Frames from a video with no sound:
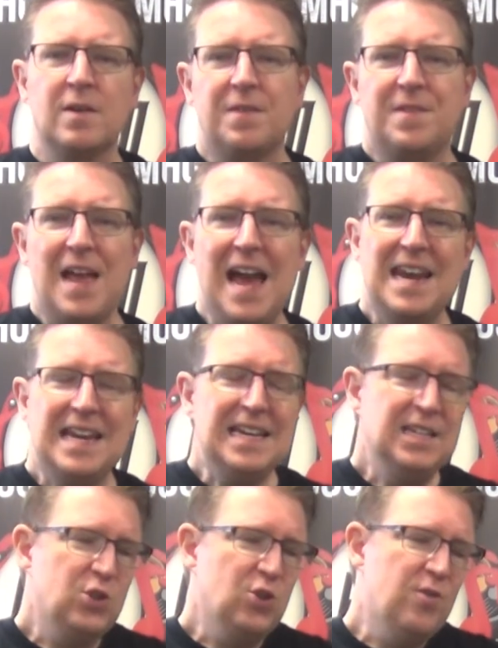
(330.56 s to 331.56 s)
That
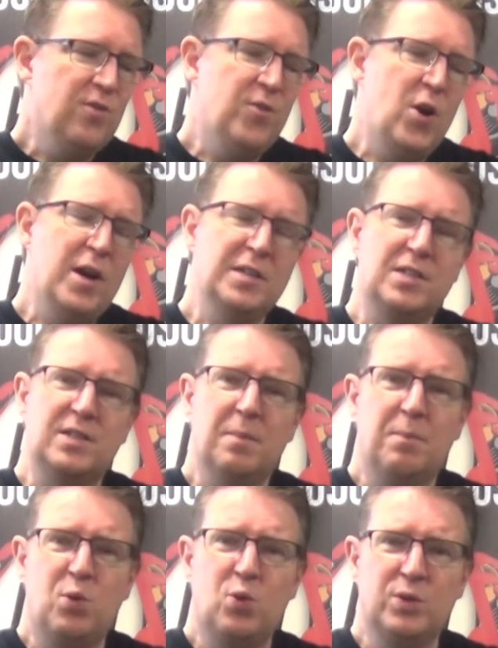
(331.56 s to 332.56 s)
is your verse.
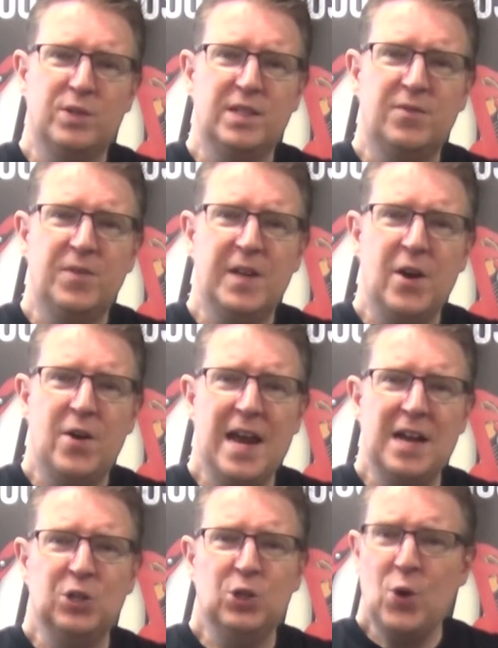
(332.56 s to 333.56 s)
Pause this video
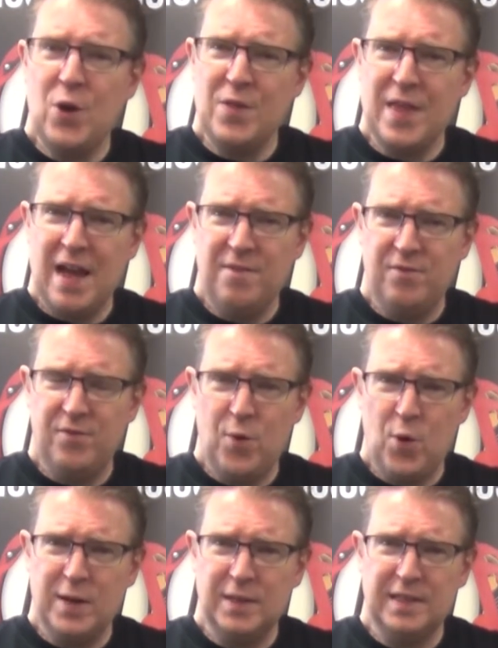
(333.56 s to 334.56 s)
now, learn that
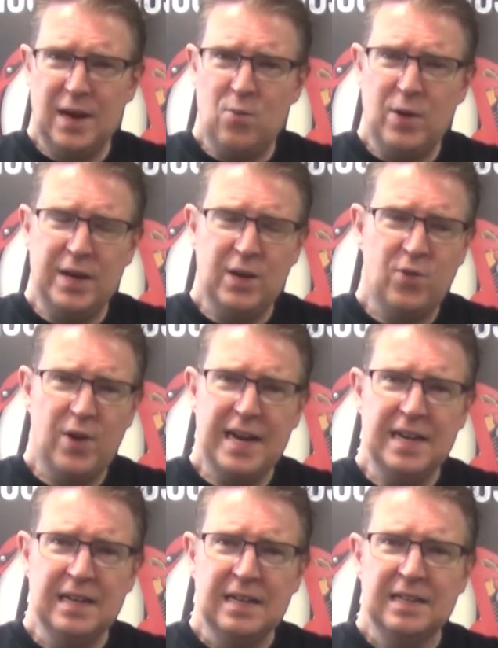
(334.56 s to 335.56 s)
verse, and when you're
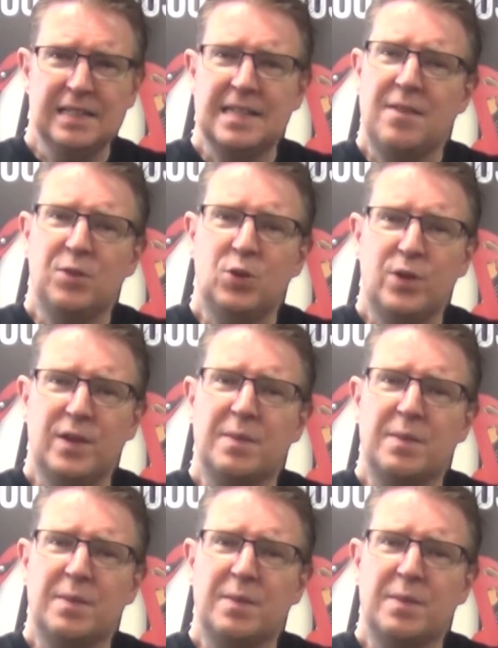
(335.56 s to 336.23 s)
ready, let's have a look at the